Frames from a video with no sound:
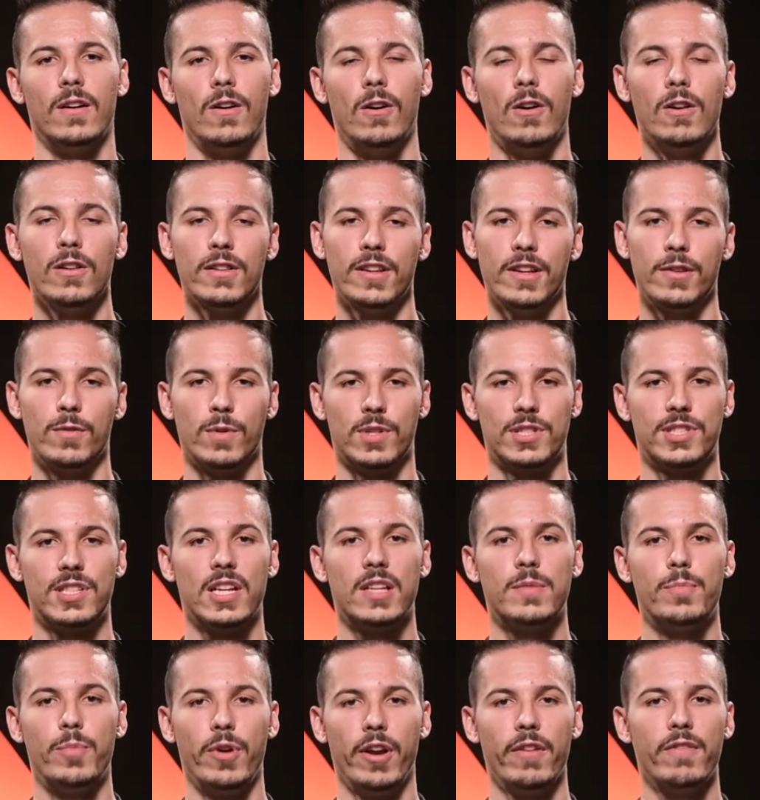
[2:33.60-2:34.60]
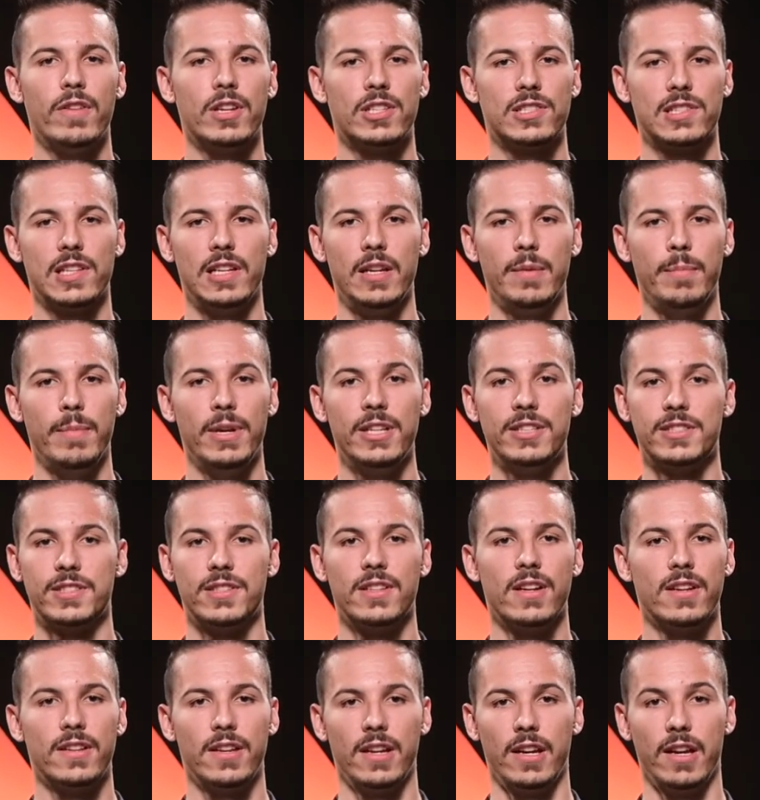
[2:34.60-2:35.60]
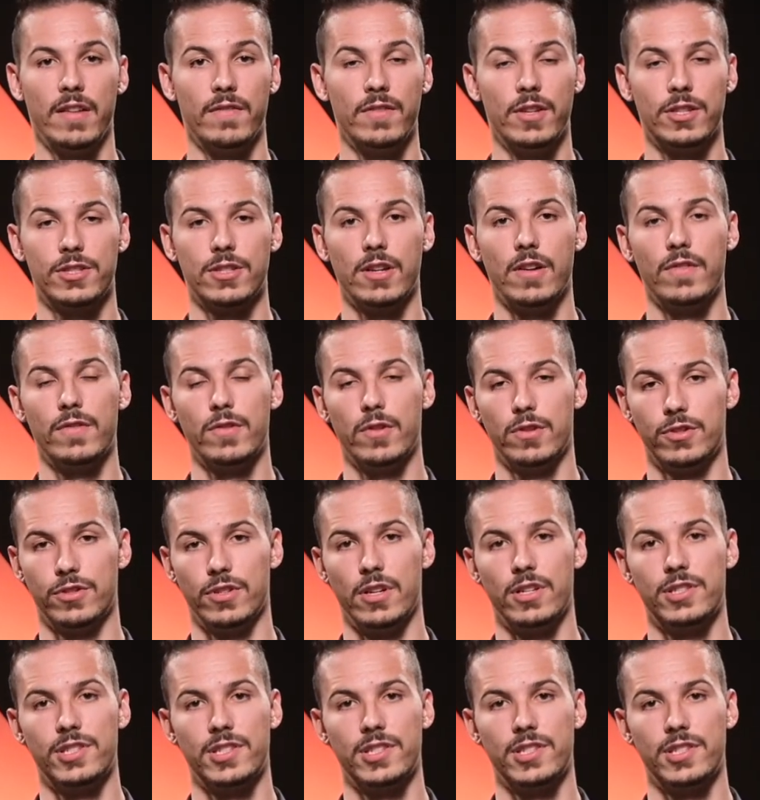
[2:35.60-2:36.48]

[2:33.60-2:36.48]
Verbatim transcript: All that was said previously means nothing if the software is not